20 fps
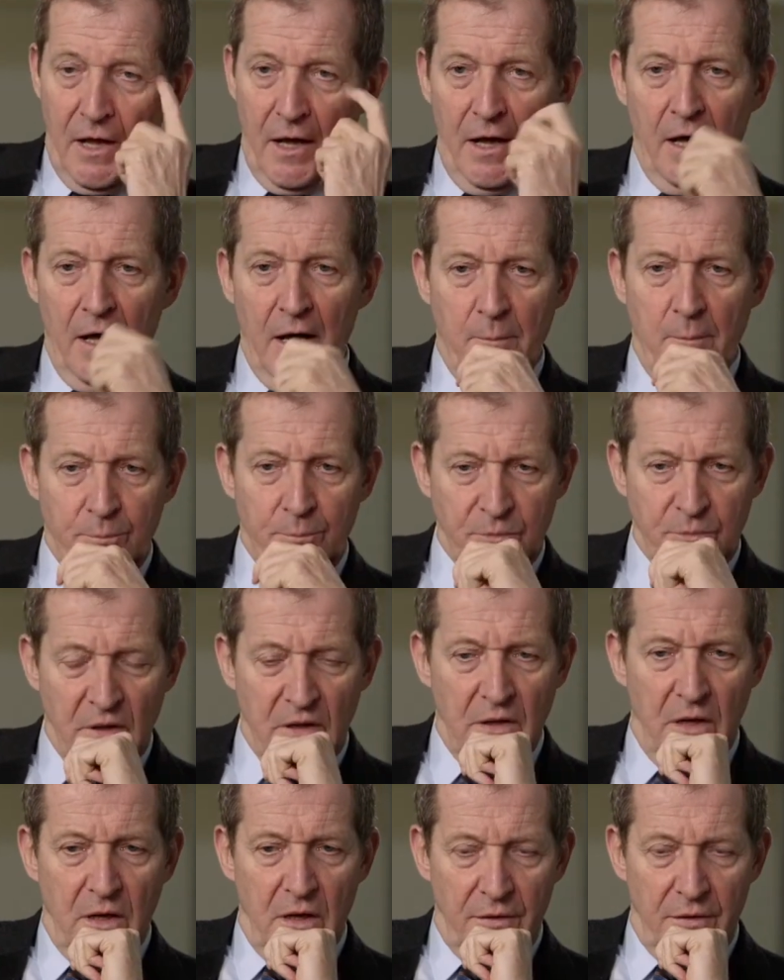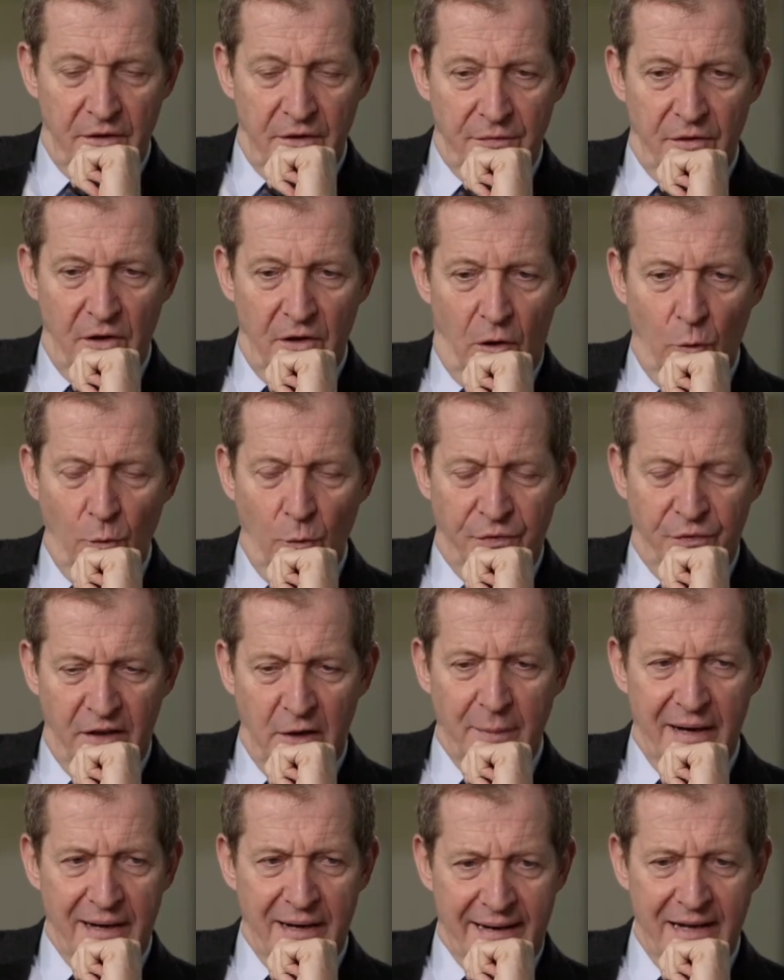The whole thing
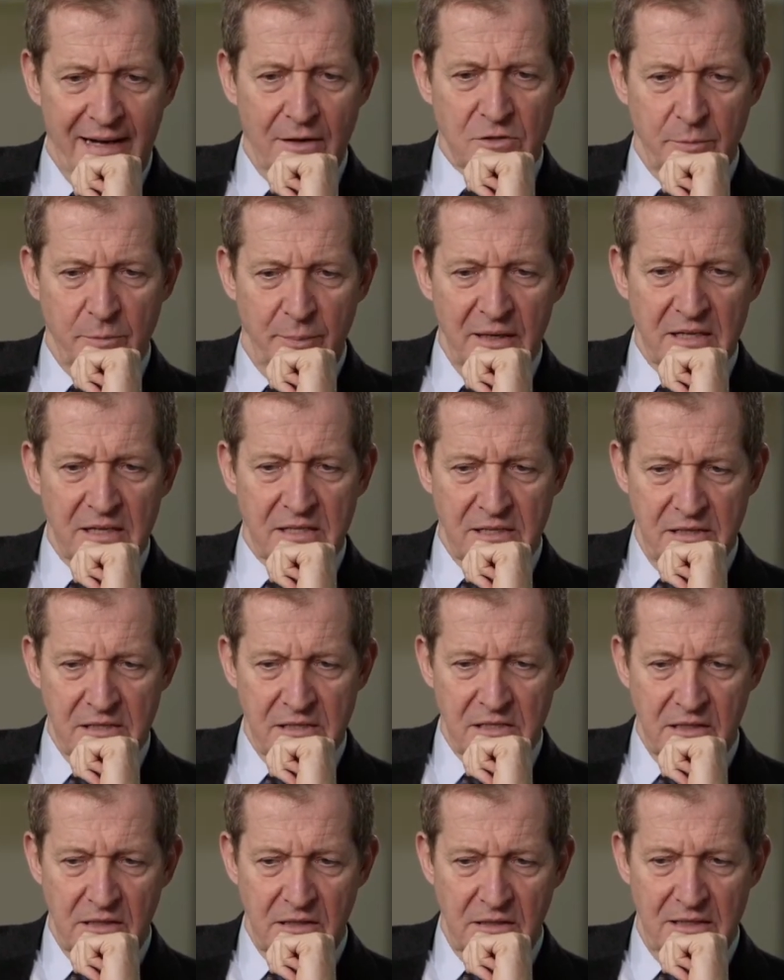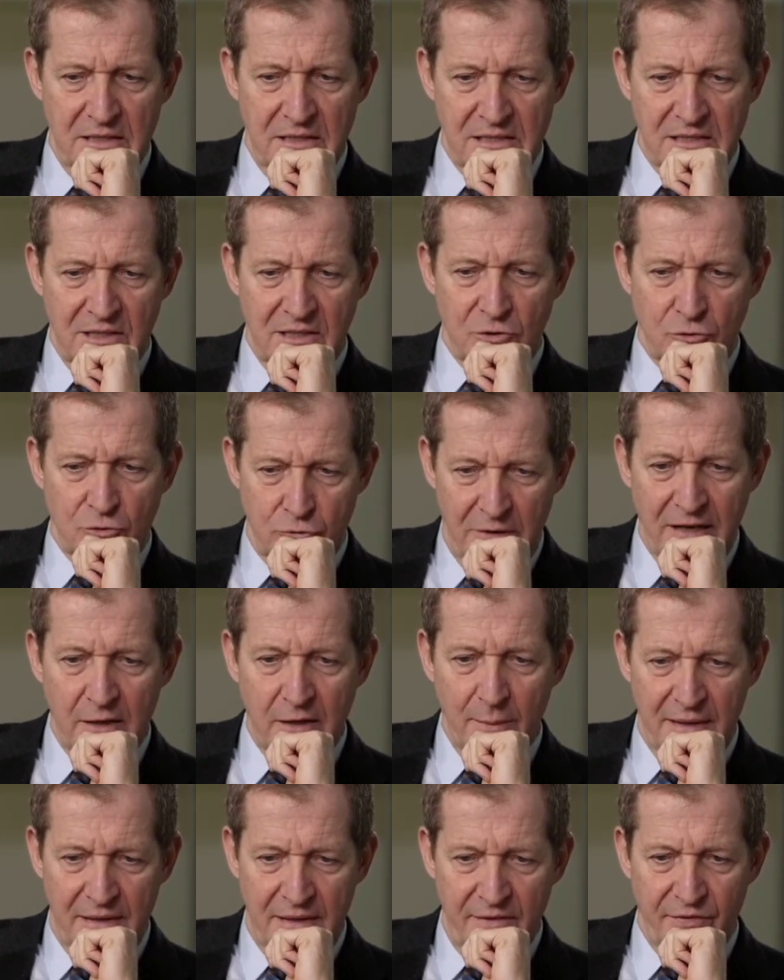about accountability is
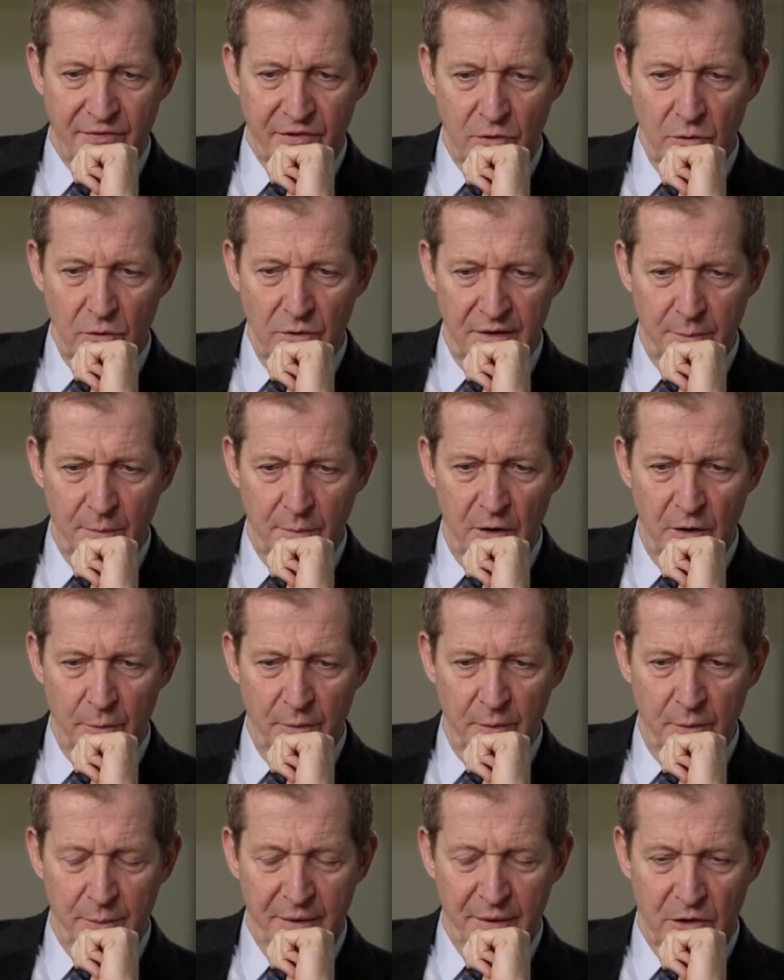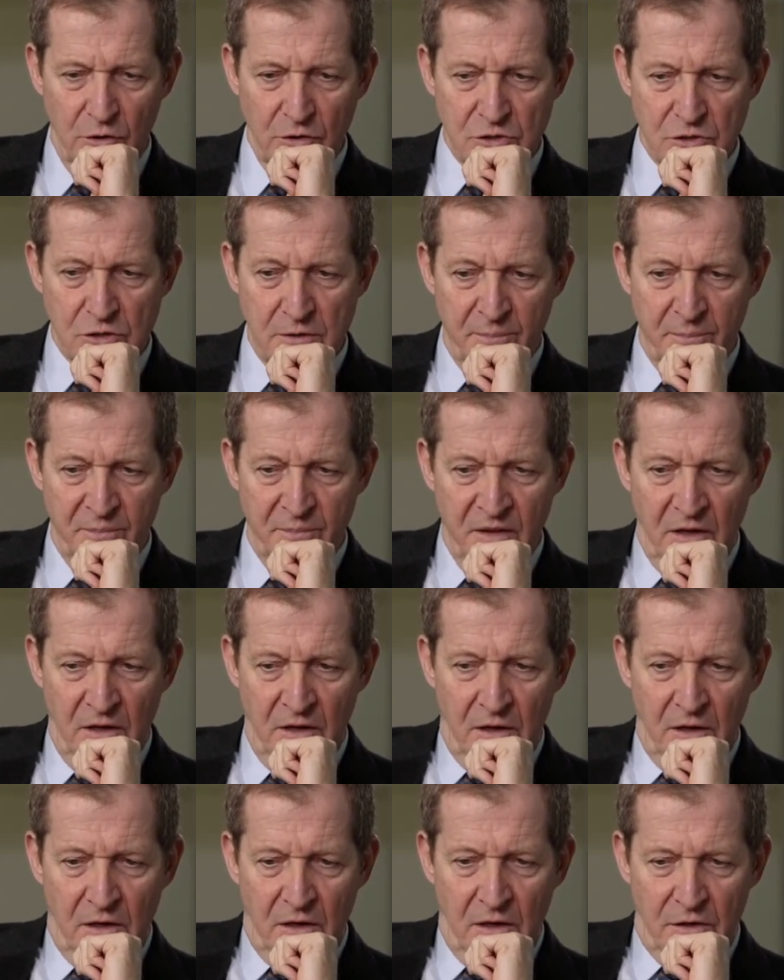incredibly difficult at the moment, because
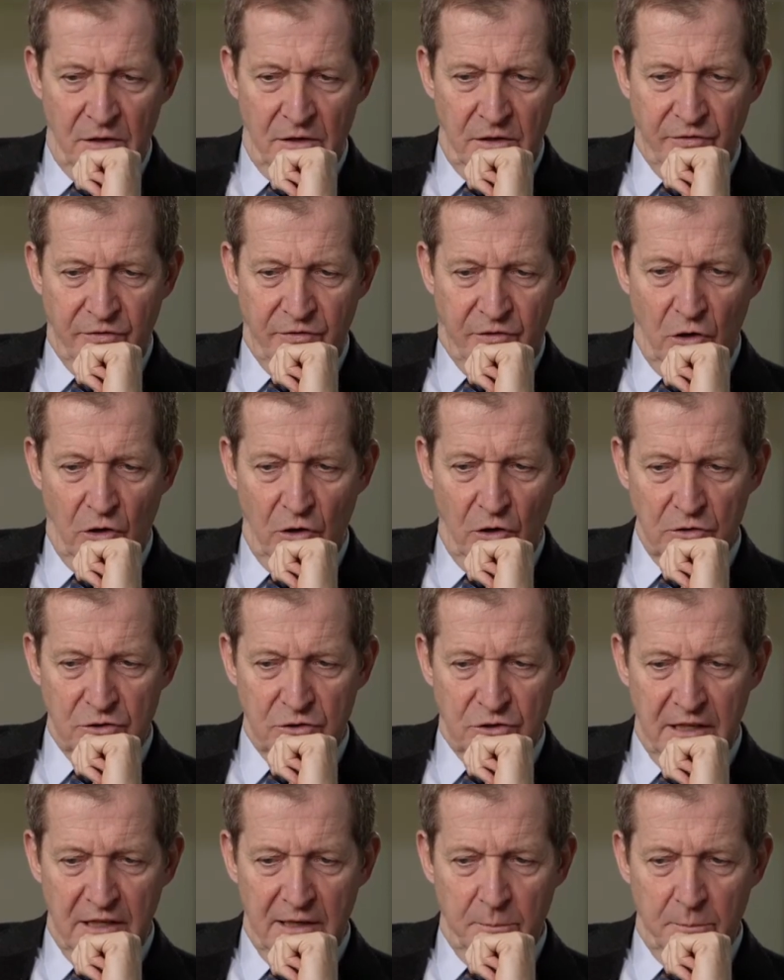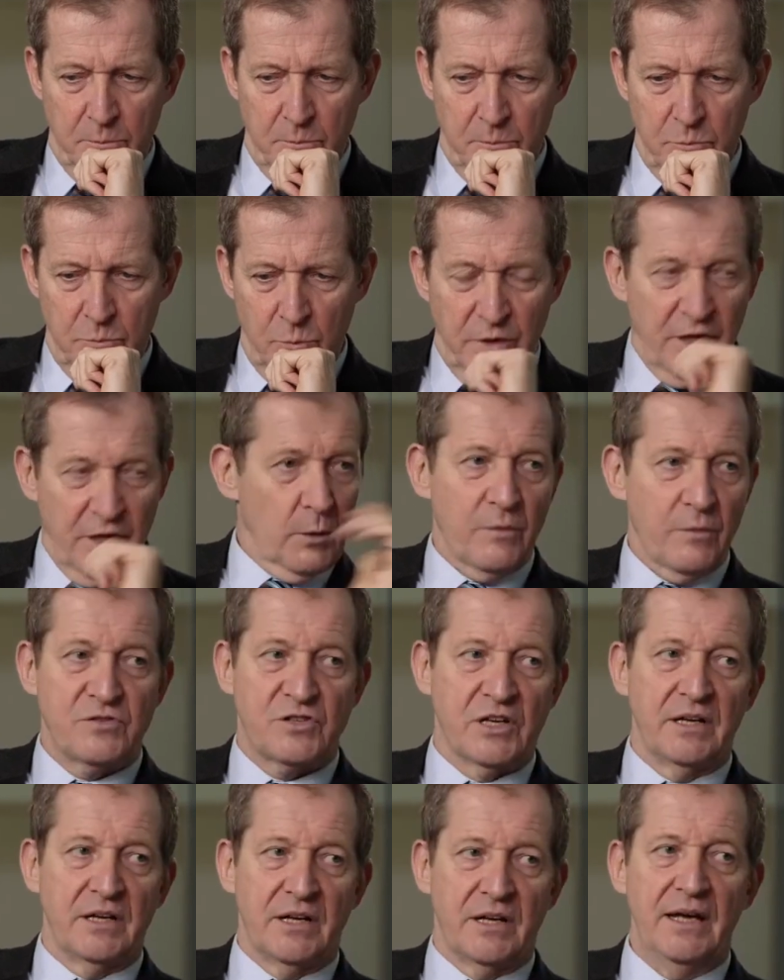you've got we've
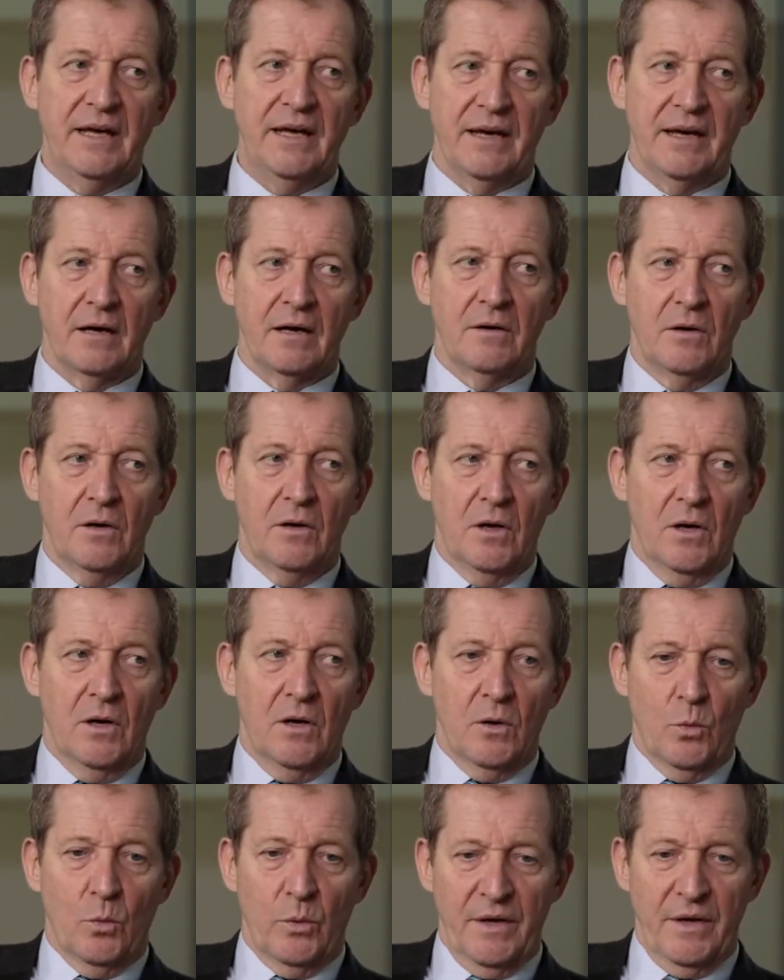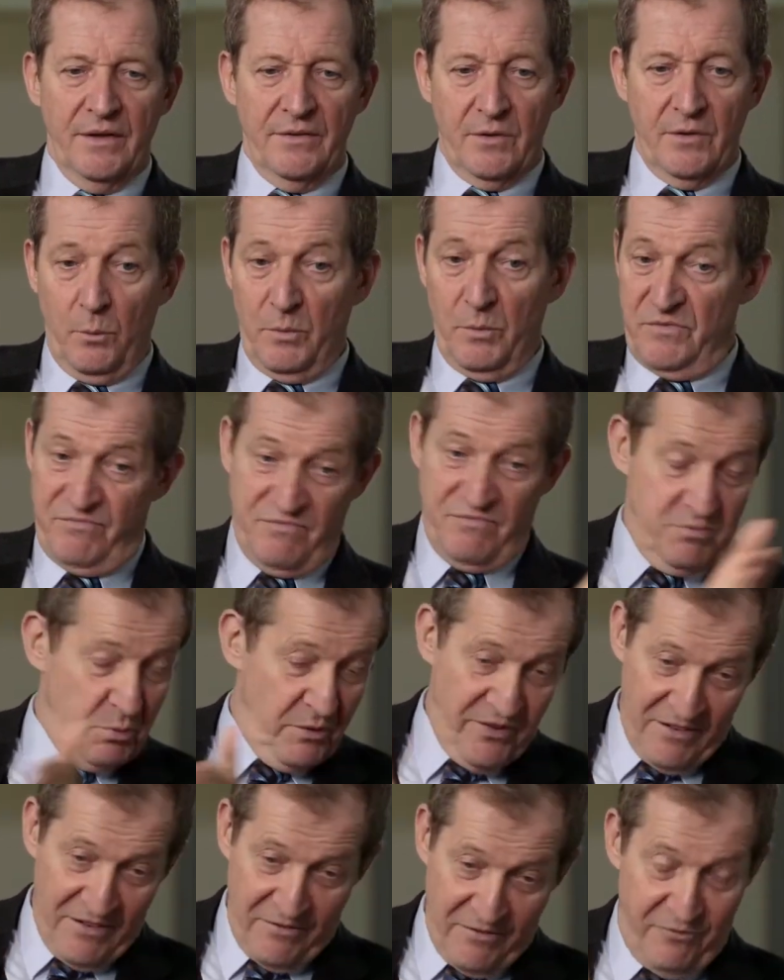seen it here
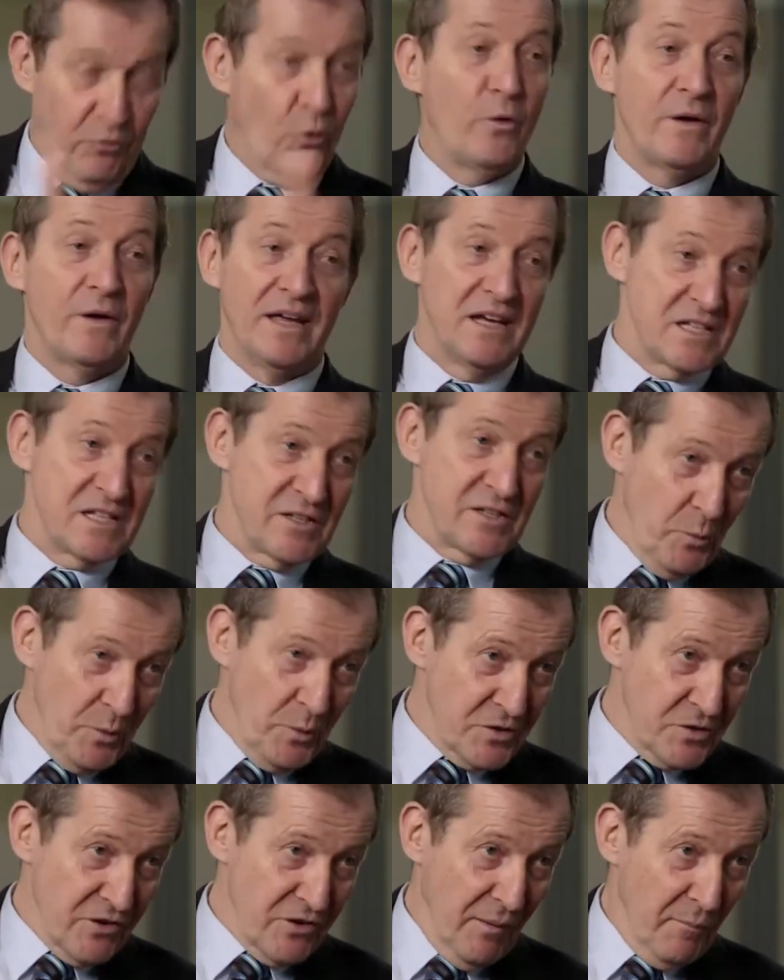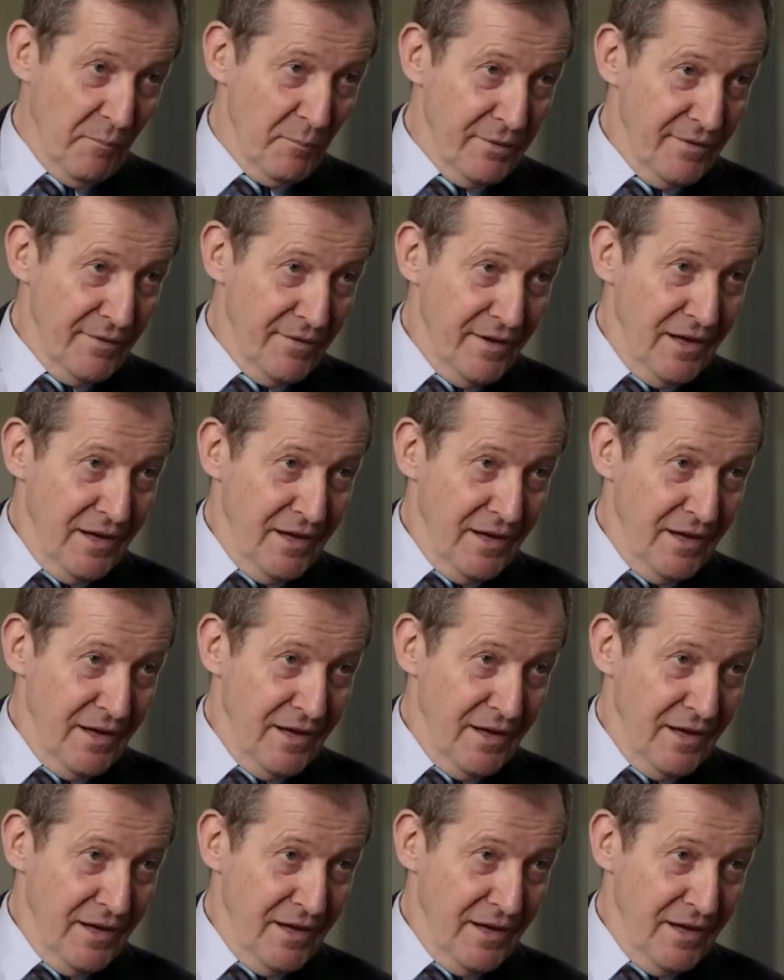we've had 4 years of it with Trump,